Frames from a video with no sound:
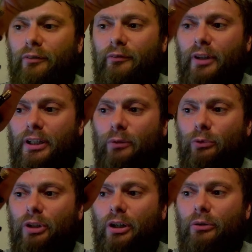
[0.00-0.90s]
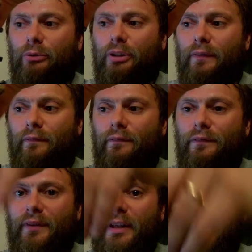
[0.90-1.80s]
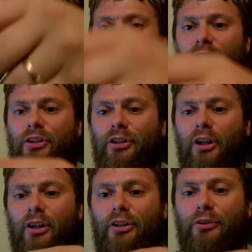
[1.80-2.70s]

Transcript: and it won't hold any size